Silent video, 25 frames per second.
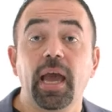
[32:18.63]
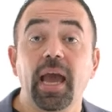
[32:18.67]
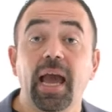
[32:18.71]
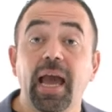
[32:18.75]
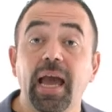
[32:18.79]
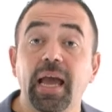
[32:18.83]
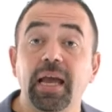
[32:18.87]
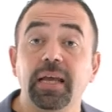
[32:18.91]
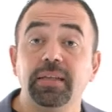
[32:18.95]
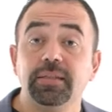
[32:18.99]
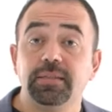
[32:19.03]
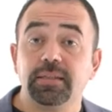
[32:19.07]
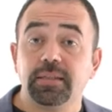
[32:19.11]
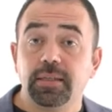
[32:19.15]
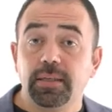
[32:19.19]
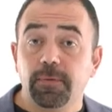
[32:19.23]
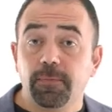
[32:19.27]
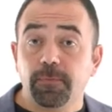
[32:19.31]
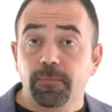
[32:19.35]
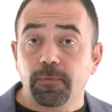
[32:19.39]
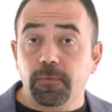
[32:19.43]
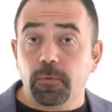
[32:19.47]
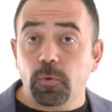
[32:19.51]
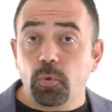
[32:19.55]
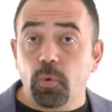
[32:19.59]
And if
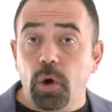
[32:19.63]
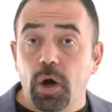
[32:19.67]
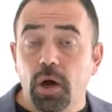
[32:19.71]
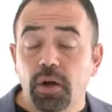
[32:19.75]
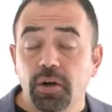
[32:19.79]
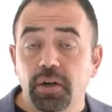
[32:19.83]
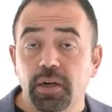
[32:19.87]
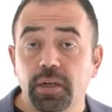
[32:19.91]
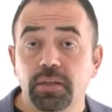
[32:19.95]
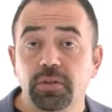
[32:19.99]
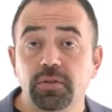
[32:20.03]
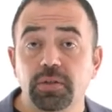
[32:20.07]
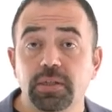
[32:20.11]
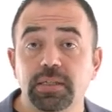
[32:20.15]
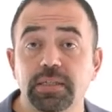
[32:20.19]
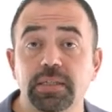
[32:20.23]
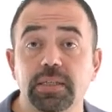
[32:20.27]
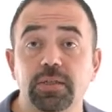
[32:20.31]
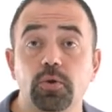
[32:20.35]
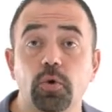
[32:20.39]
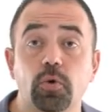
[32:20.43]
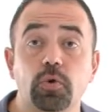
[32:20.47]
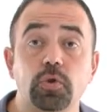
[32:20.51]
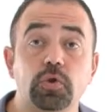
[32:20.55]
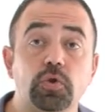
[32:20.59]
you are
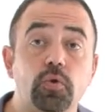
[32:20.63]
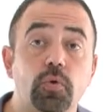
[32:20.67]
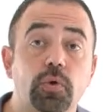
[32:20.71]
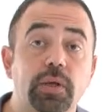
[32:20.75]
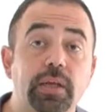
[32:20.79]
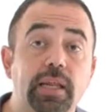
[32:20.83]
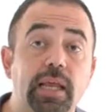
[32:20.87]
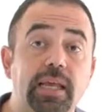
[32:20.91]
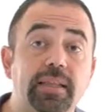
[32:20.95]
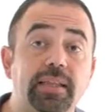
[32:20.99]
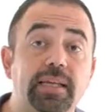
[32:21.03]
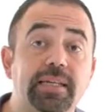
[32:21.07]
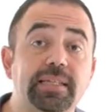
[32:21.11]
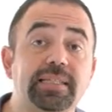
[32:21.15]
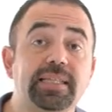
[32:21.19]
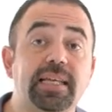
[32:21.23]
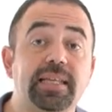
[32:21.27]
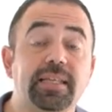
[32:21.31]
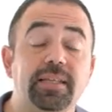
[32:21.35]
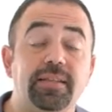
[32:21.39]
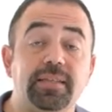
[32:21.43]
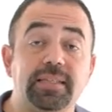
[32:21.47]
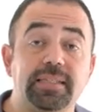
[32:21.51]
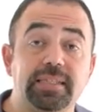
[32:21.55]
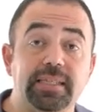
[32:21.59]
interested also in
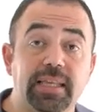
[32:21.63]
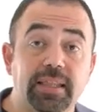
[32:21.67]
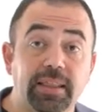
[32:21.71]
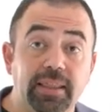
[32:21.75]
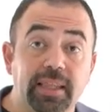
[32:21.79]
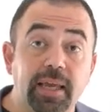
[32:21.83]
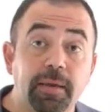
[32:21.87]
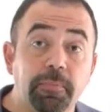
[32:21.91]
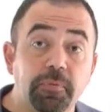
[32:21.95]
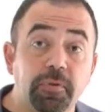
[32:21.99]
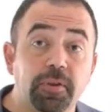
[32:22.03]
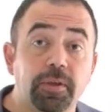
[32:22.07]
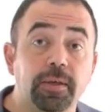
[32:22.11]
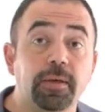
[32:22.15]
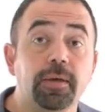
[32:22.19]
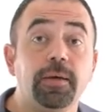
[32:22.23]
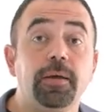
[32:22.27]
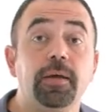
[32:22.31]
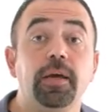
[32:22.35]
understanding this in depth,